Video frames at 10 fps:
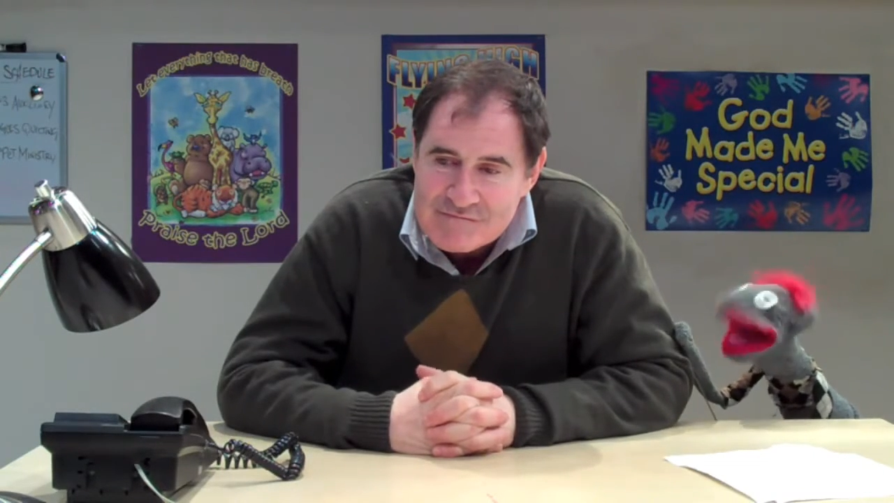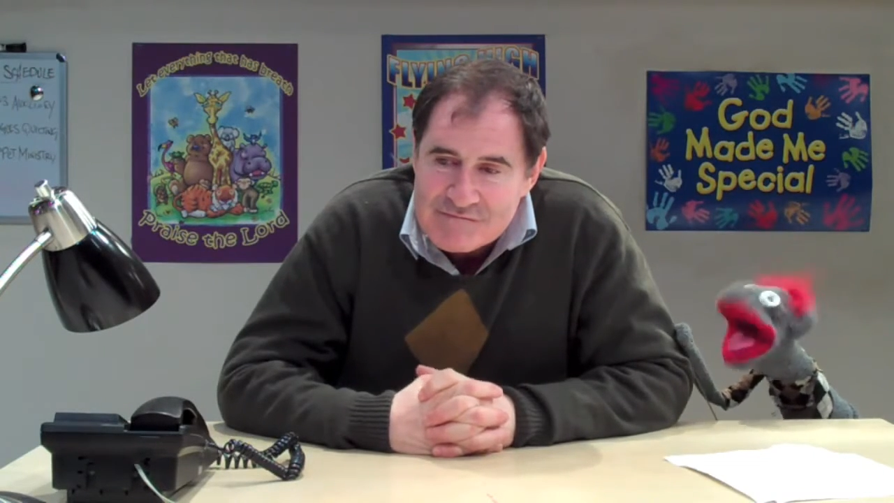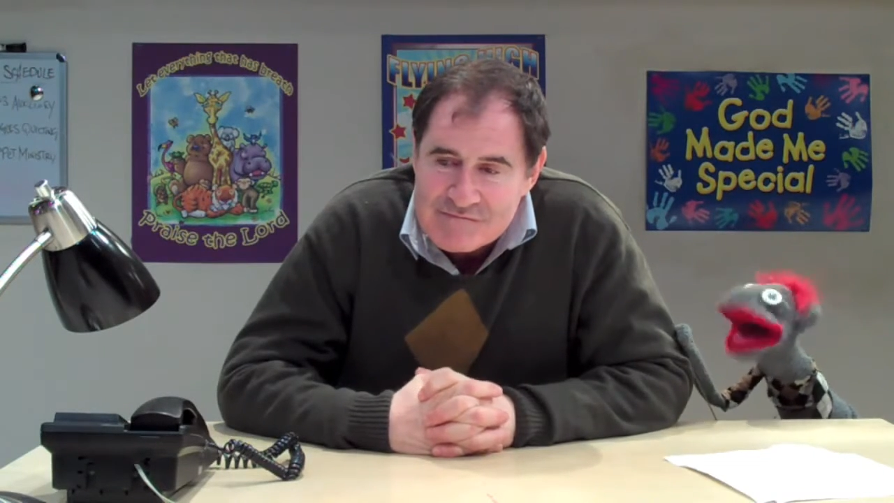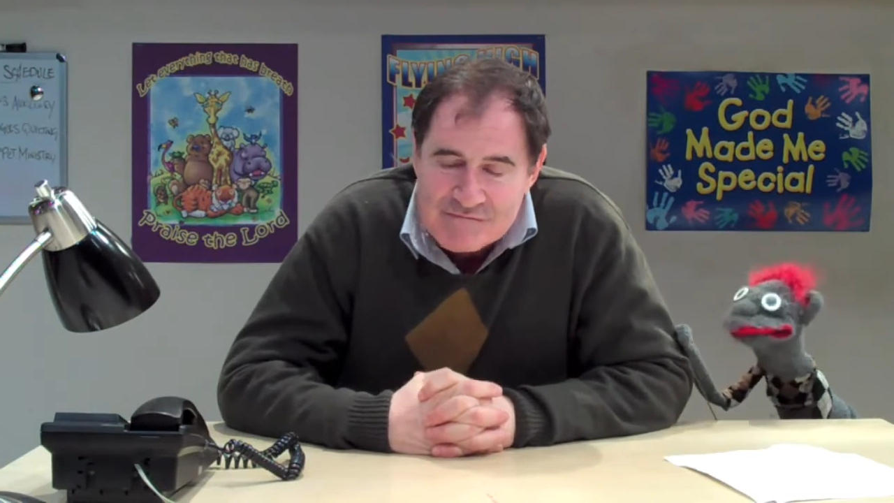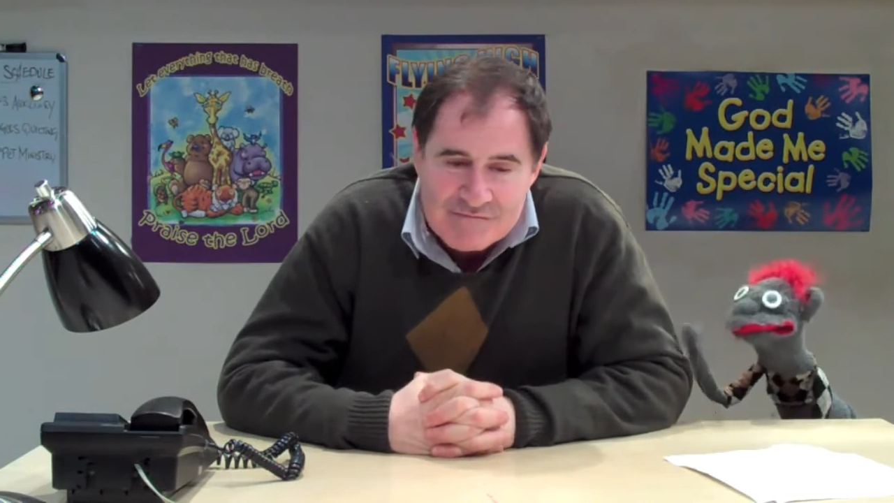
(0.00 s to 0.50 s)
All
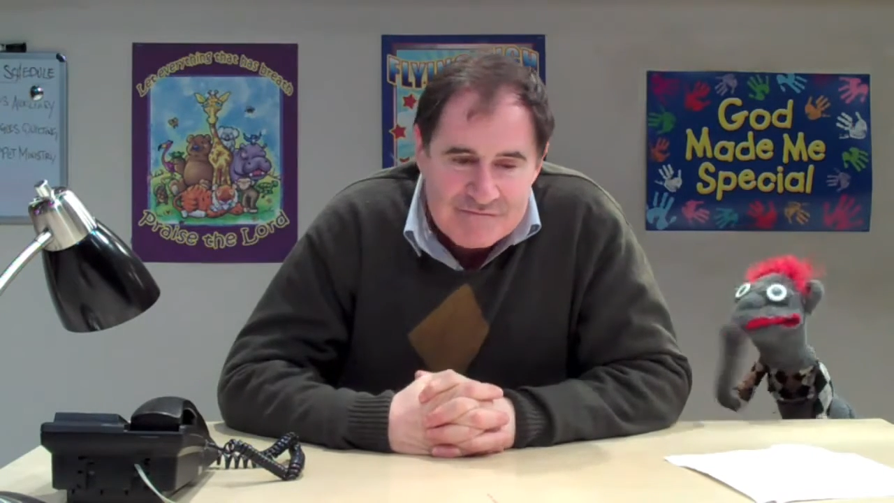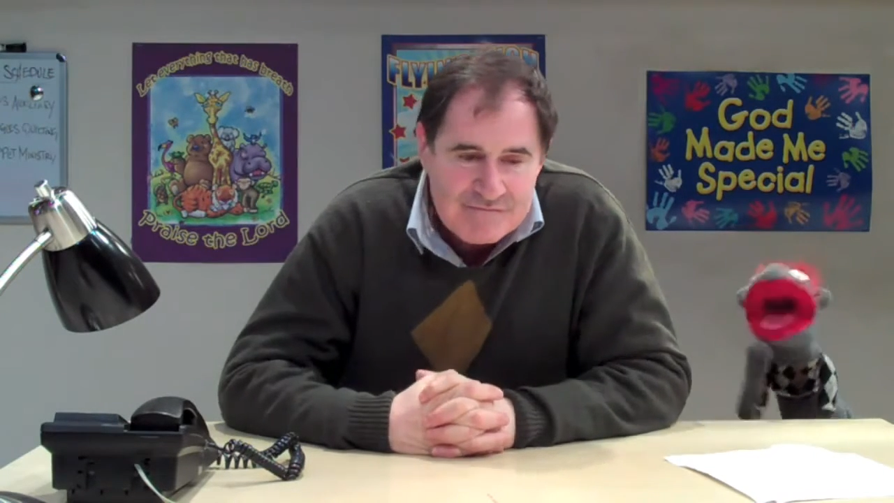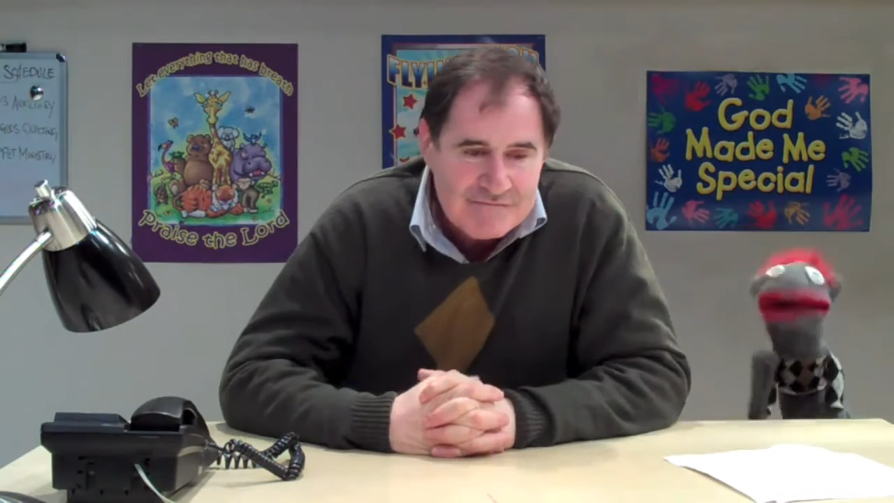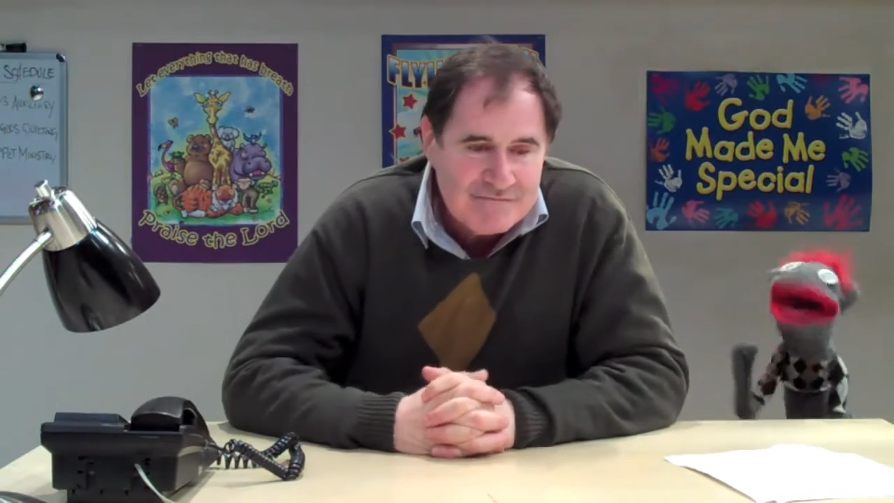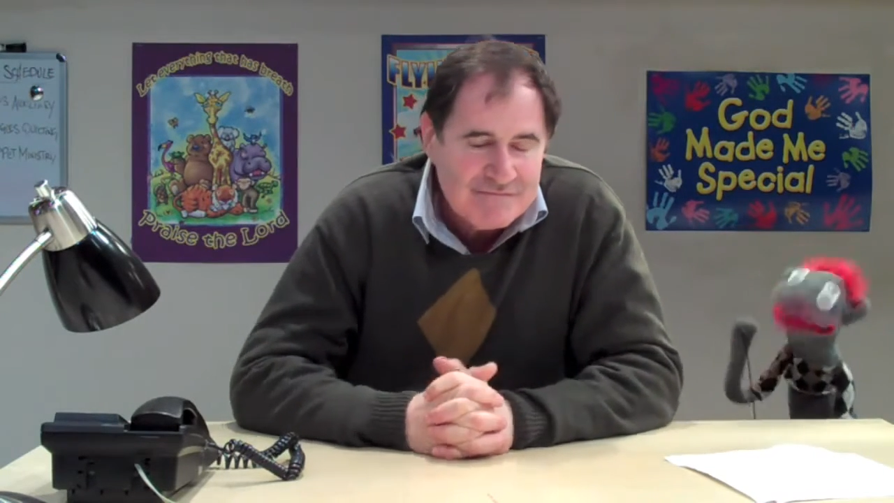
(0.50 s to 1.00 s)
right?
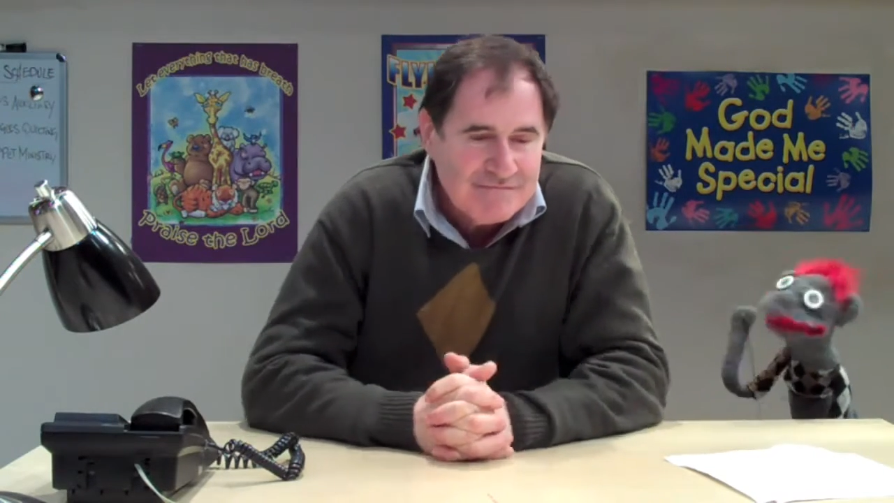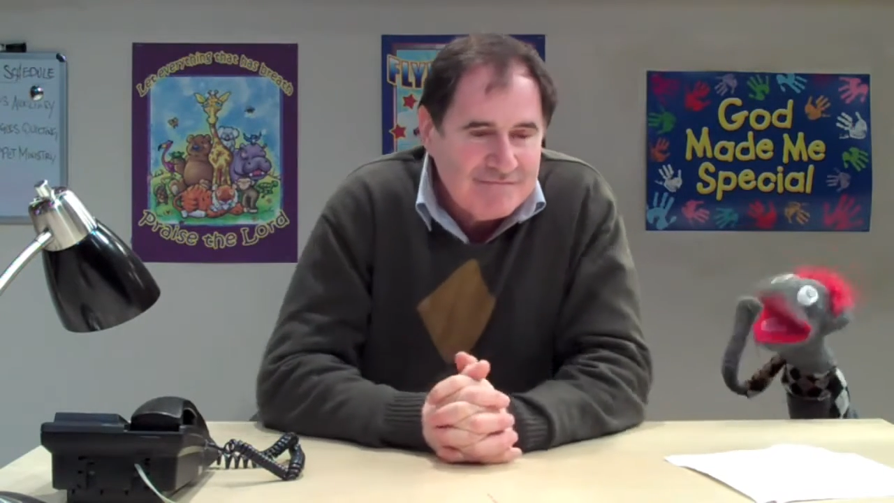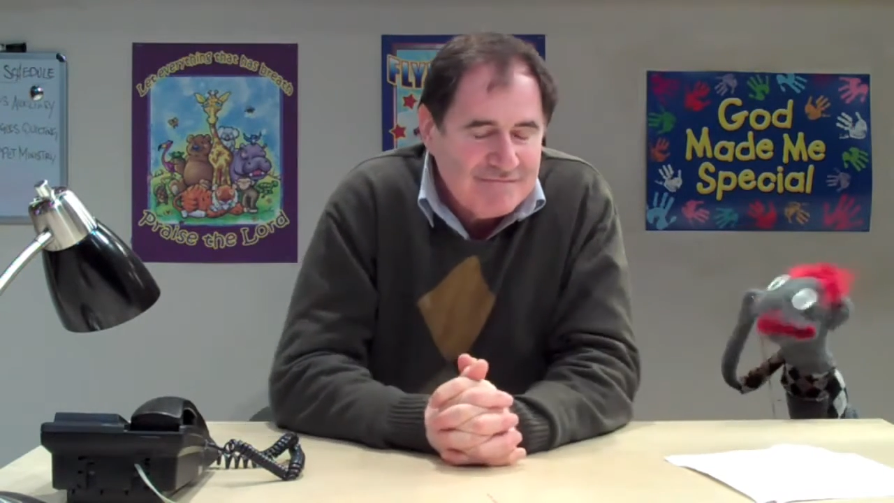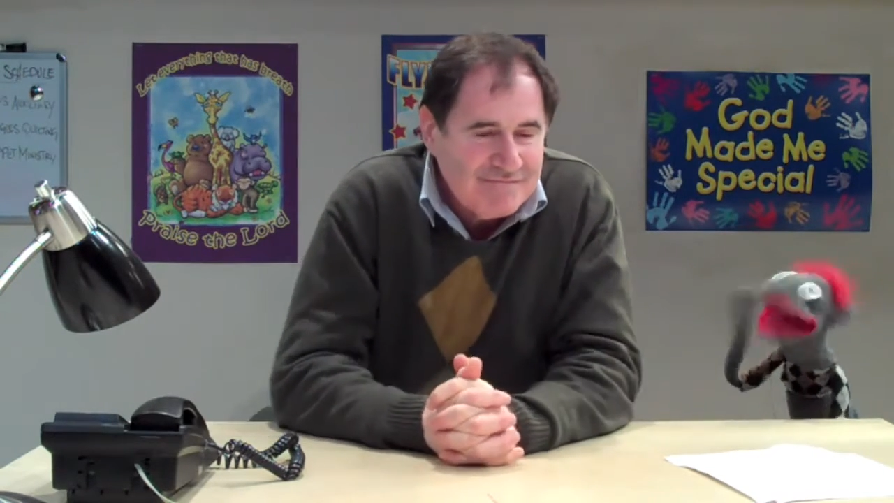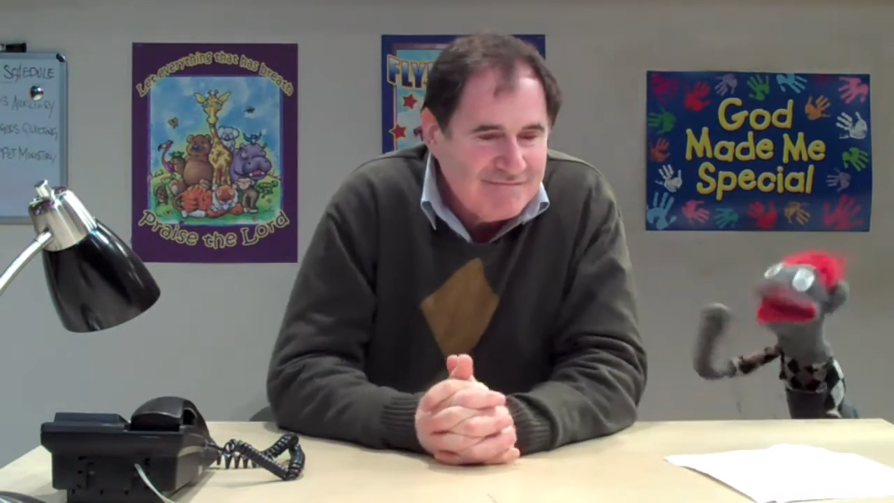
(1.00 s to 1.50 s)
We
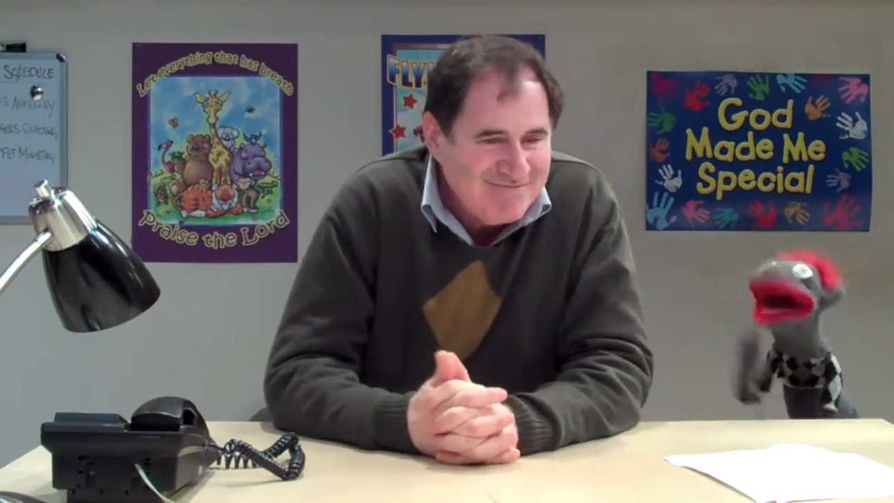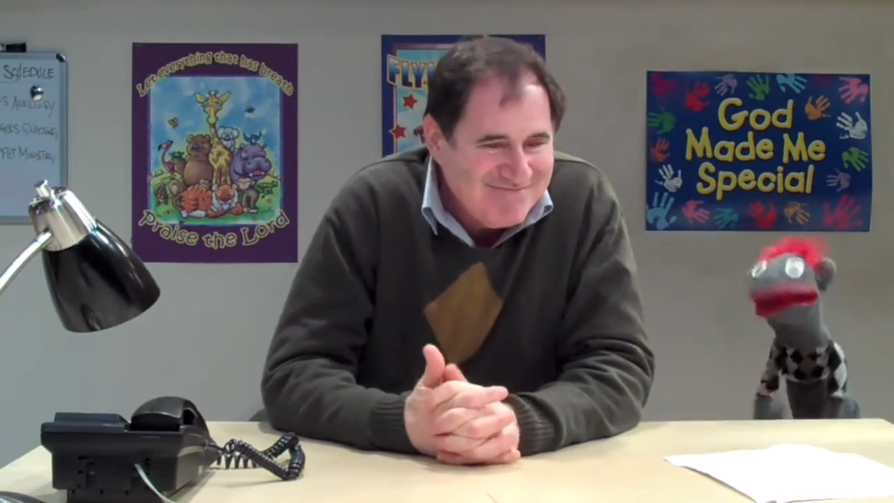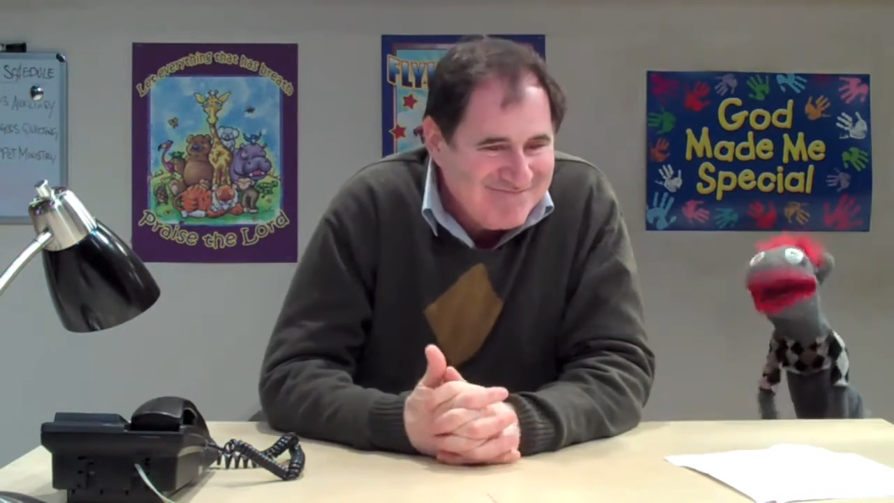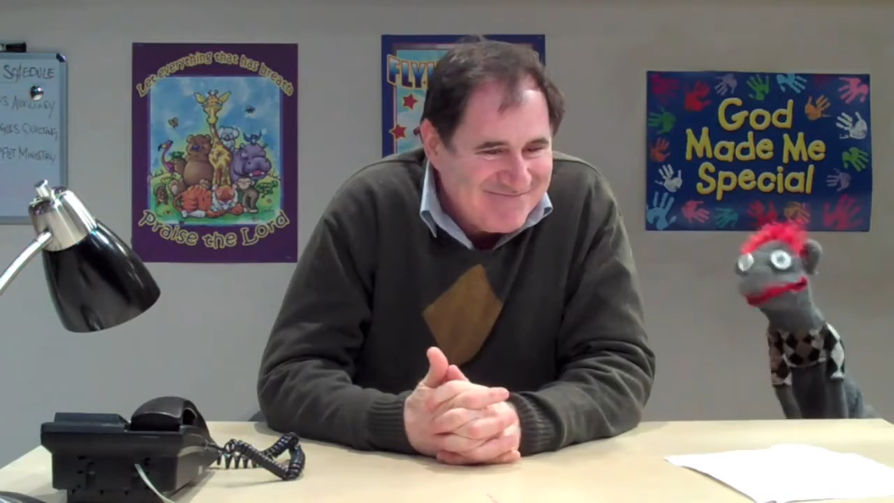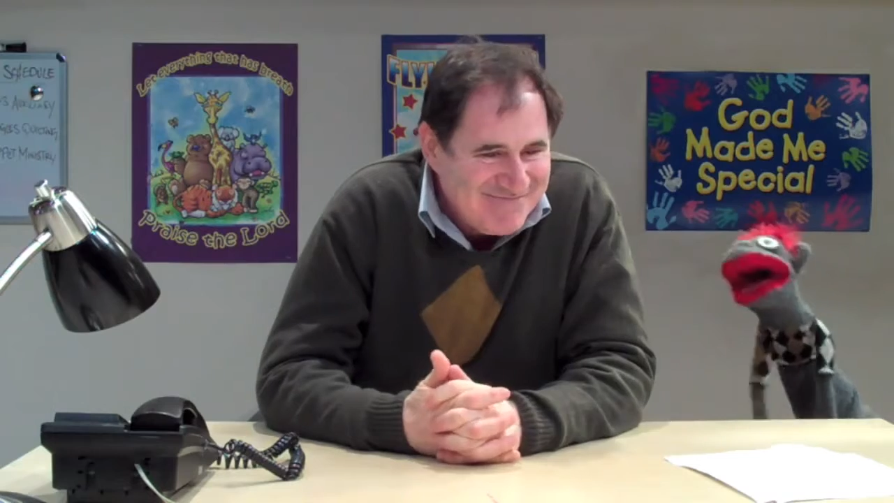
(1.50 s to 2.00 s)
can't go with that
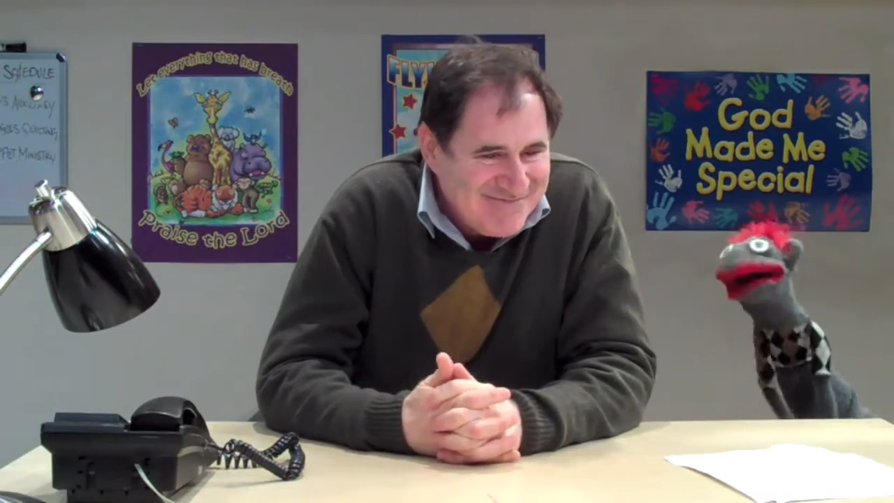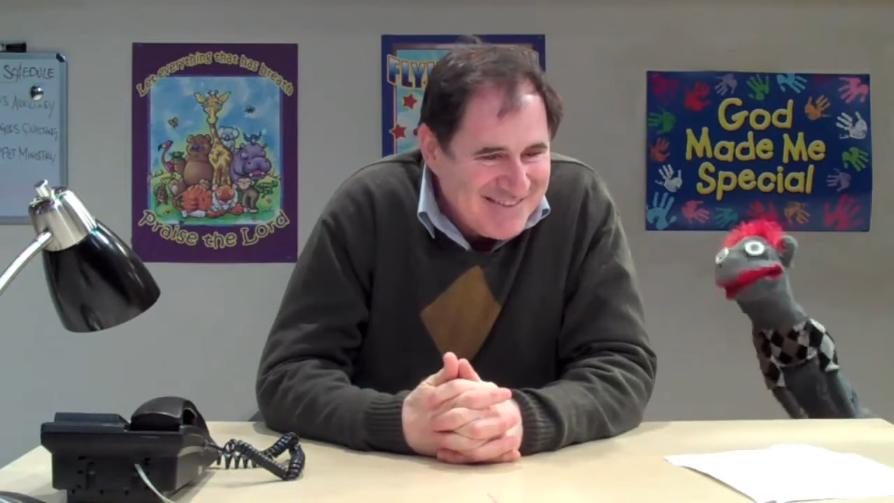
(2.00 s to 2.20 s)
old shit.